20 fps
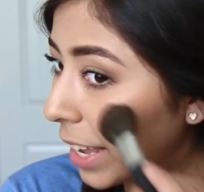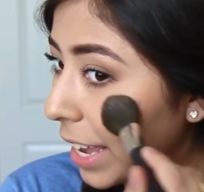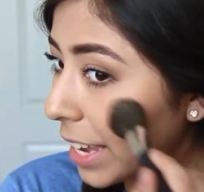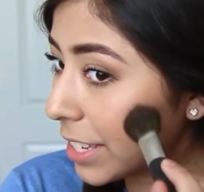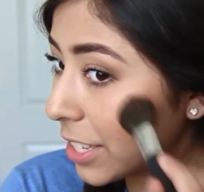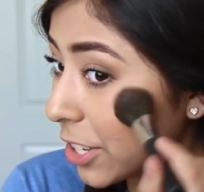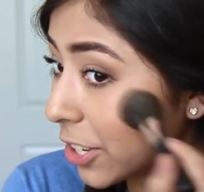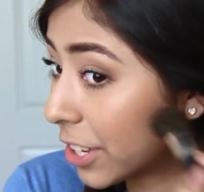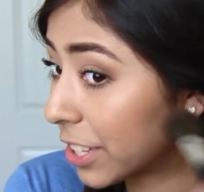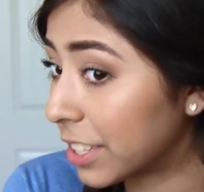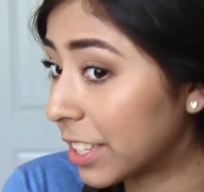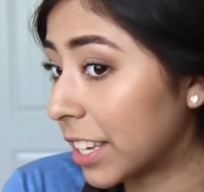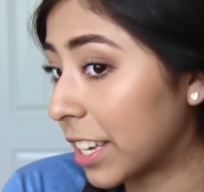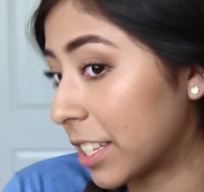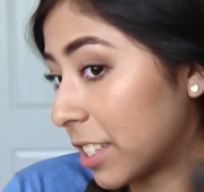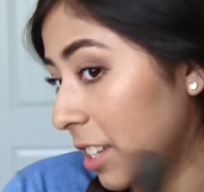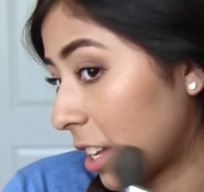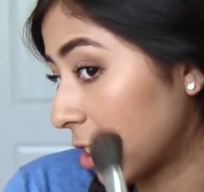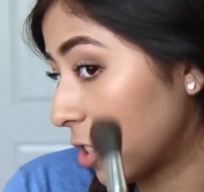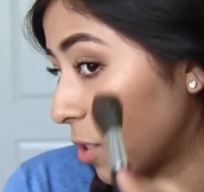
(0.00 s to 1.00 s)
As you can see,
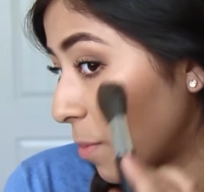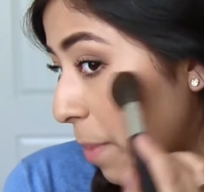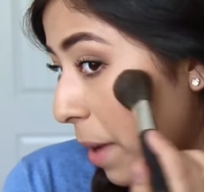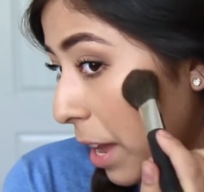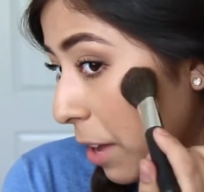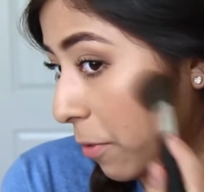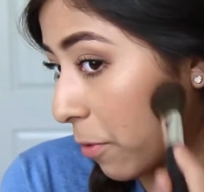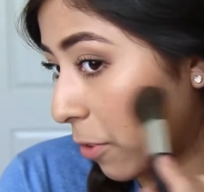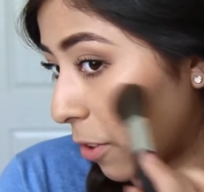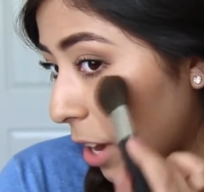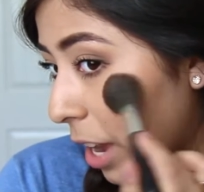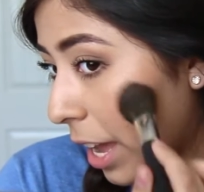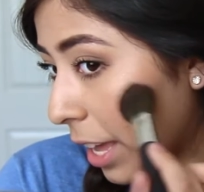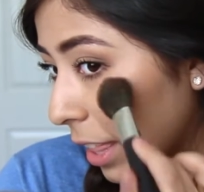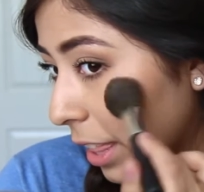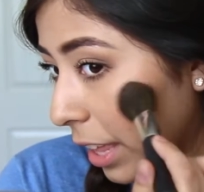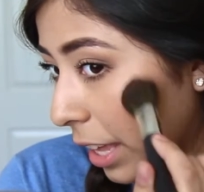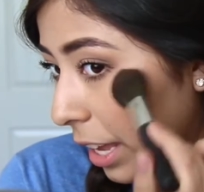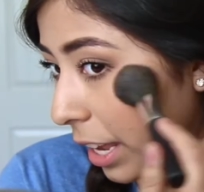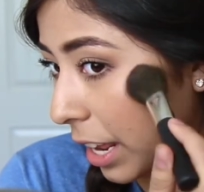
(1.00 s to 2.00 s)
it's not too bad for a
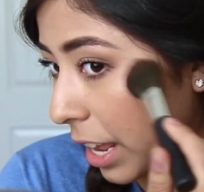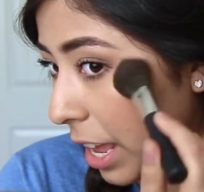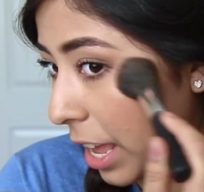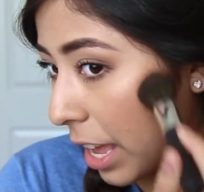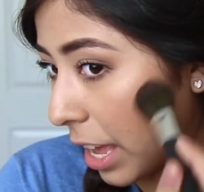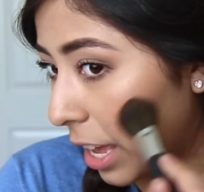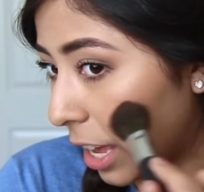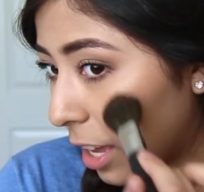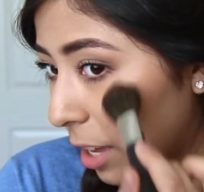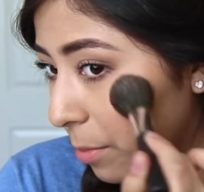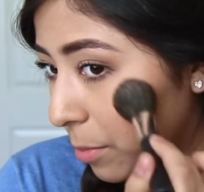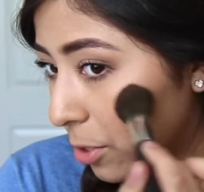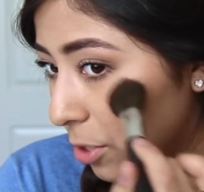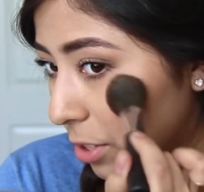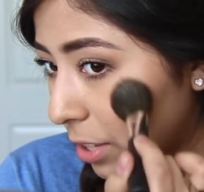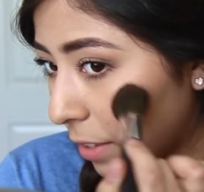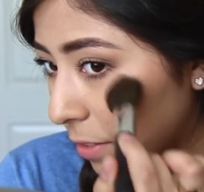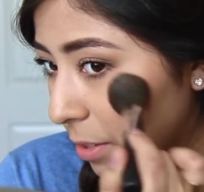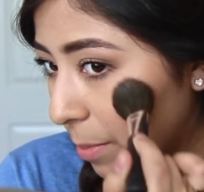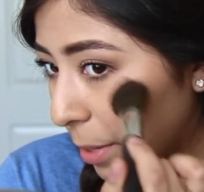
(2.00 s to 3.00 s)
highlight. You just
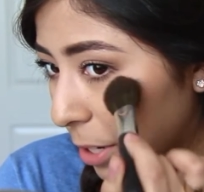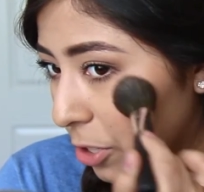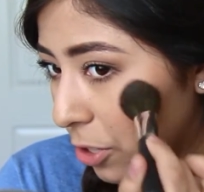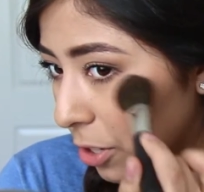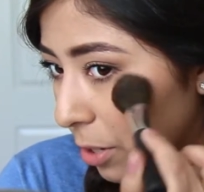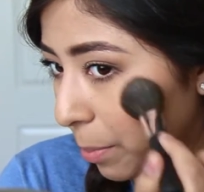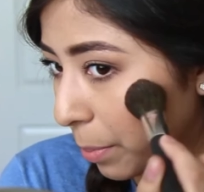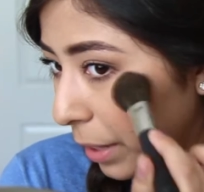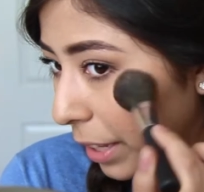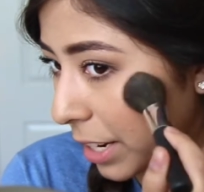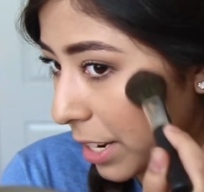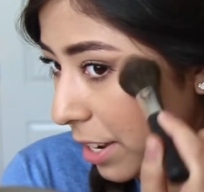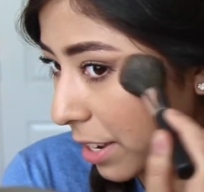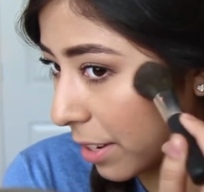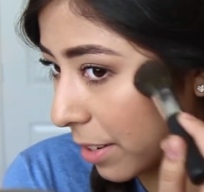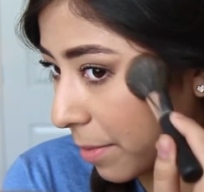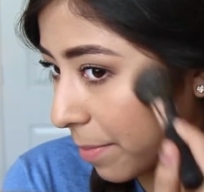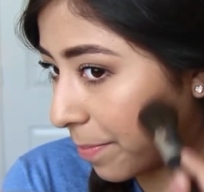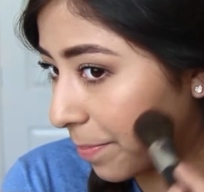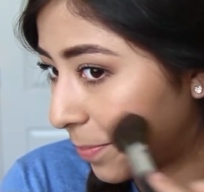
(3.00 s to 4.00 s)
have to make sure to blend
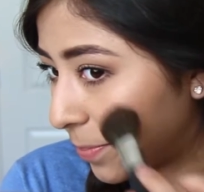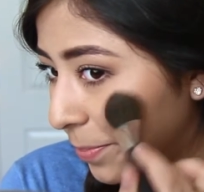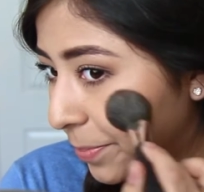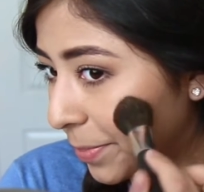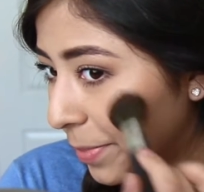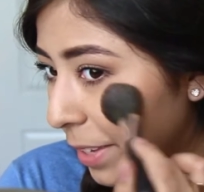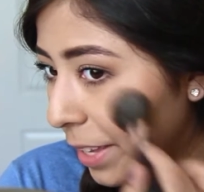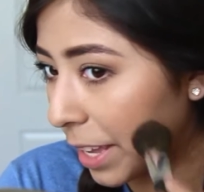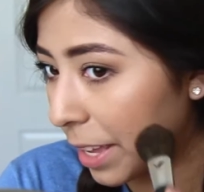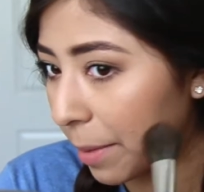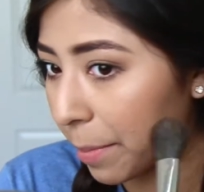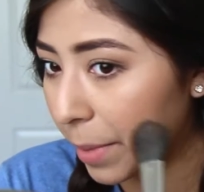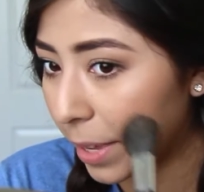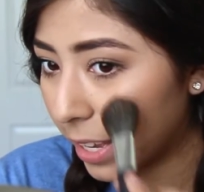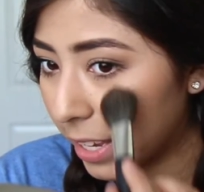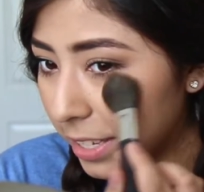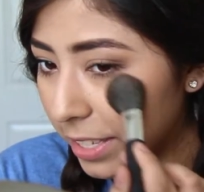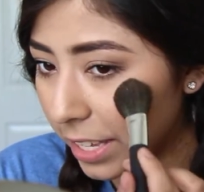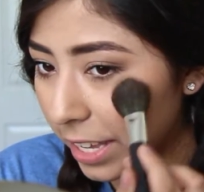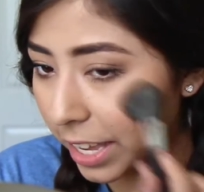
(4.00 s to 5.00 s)
it
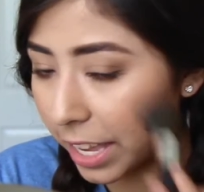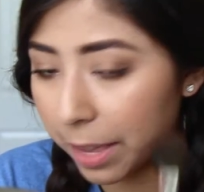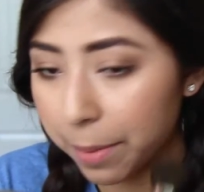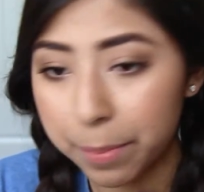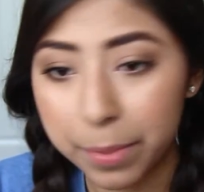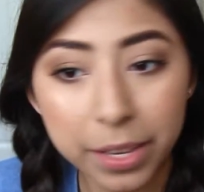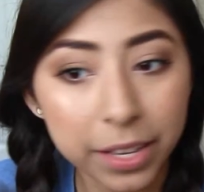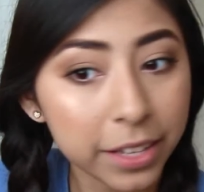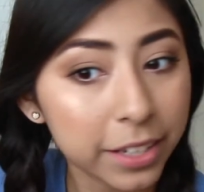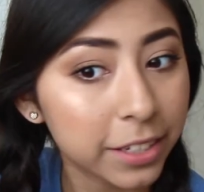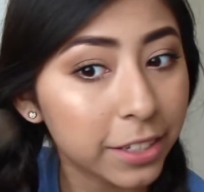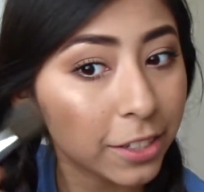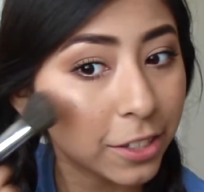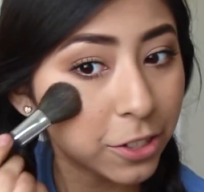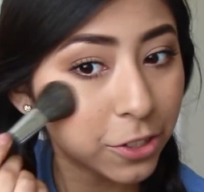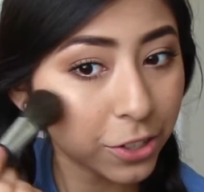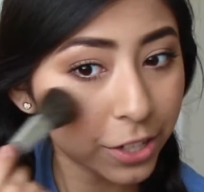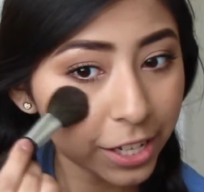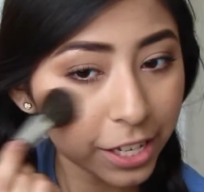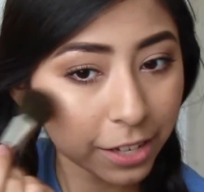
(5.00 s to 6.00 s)
because it can be
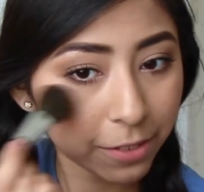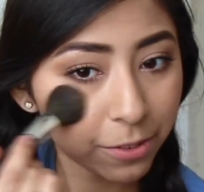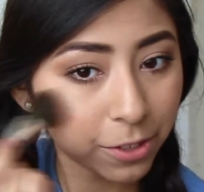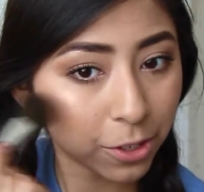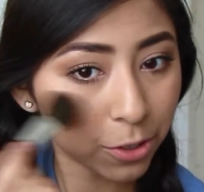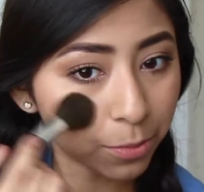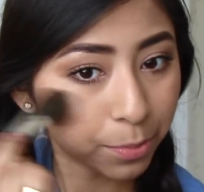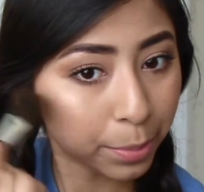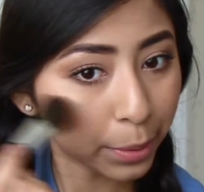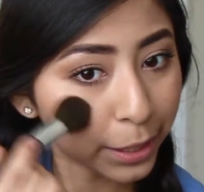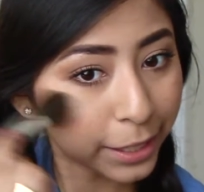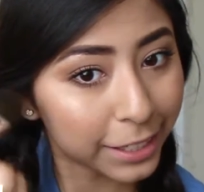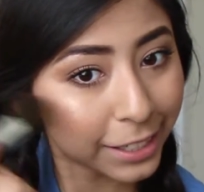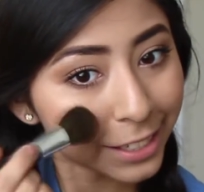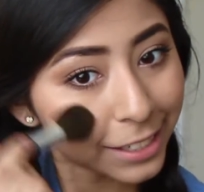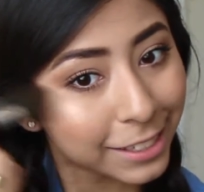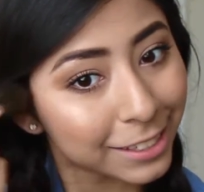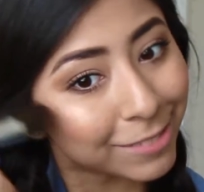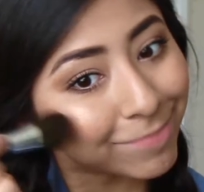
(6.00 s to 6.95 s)
streaky if you don't blend it.